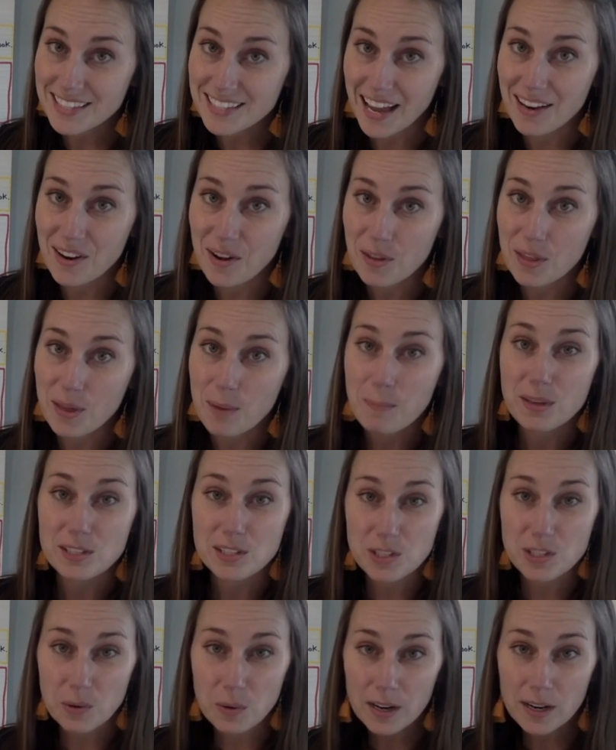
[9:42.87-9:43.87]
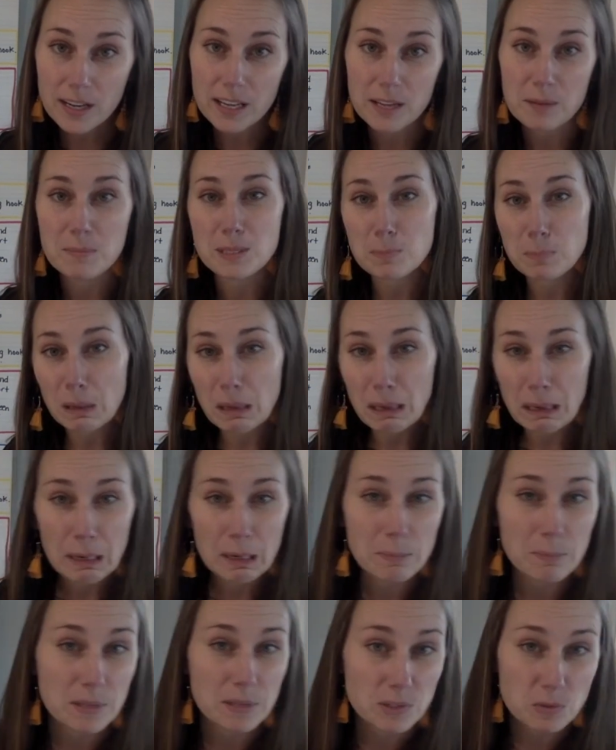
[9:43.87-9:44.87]
I know that Miss York and Miss Blair
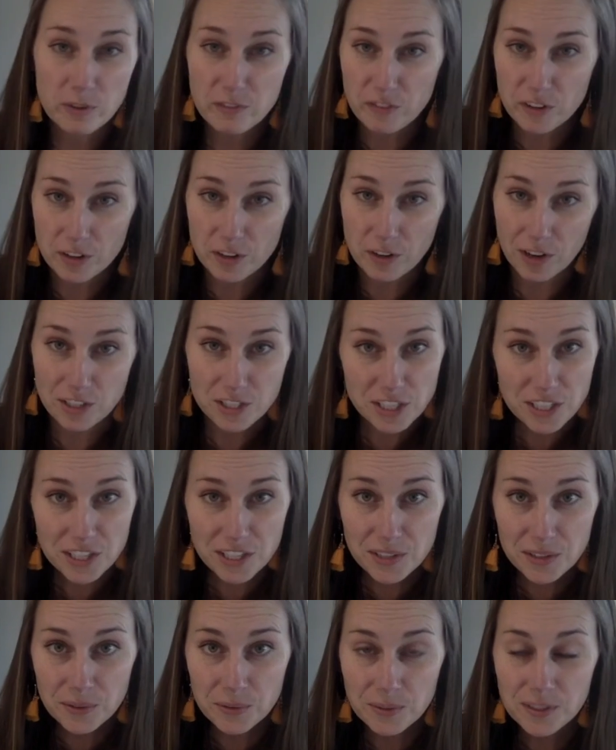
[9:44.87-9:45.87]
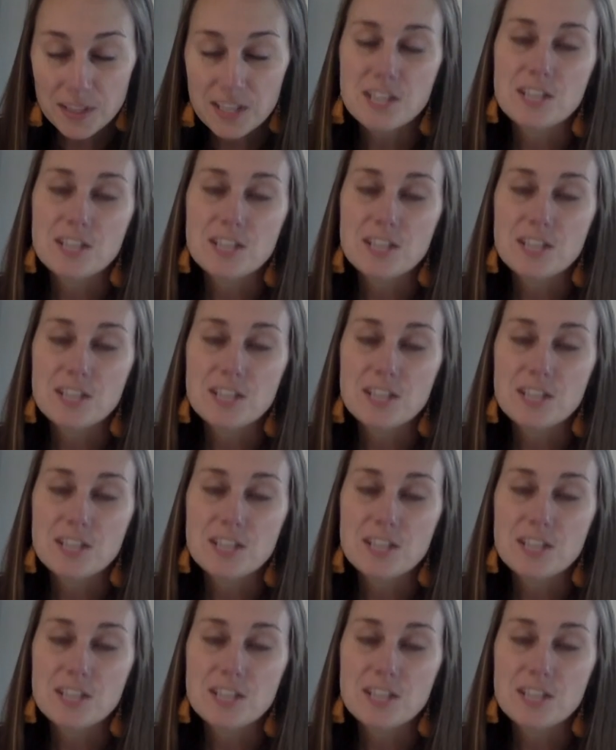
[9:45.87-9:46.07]
and Miss Whitford are too.